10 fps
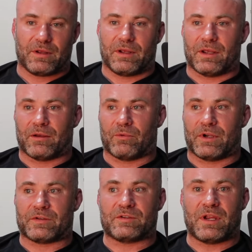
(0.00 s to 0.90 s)
and when
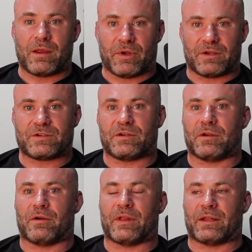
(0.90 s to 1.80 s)
it's damaged,
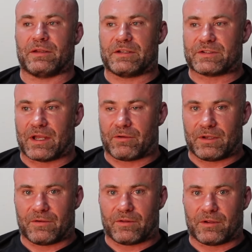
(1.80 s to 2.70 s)
that leaks out
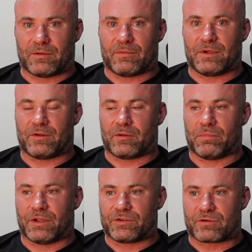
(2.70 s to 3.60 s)
into the
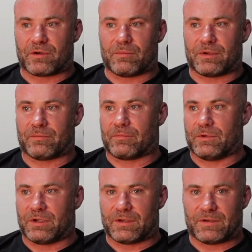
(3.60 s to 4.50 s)
bloodstream, and
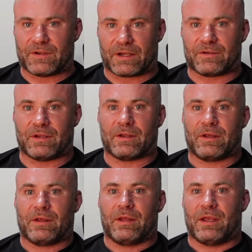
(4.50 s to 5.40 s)
you can detect it,
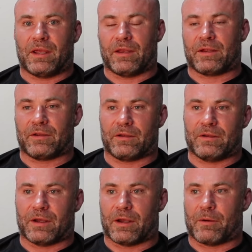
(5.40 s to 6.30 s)
and it could,
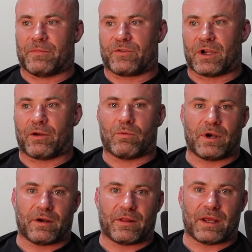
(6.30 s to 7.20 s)
if you're not
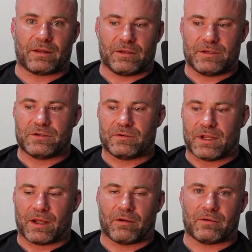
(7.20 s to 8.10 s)
aware of that, lead you
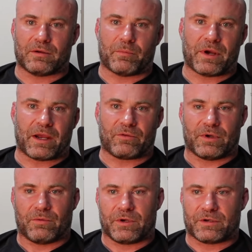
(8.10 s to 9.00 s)
down a
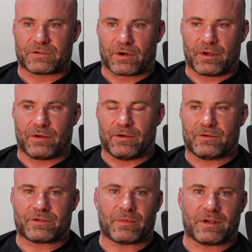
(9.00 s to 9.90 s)
pathway where you're starting to do
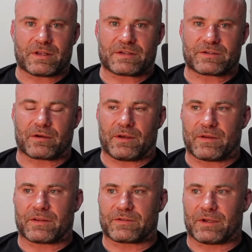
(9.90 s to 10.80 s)
some unnecessary
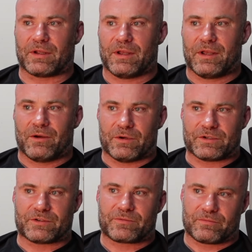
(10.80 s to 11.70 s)
testing, which
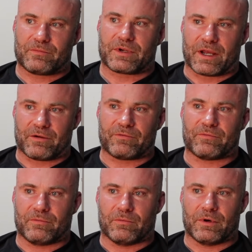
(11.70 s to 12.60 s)
is kind of
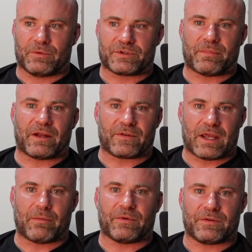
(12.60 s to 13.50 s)
what was about to
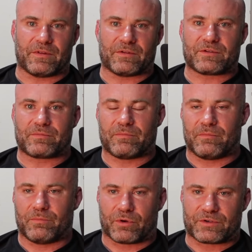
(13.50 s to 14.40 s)
happen to this
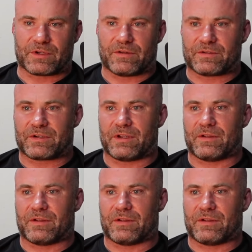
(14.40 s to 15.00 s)
person in this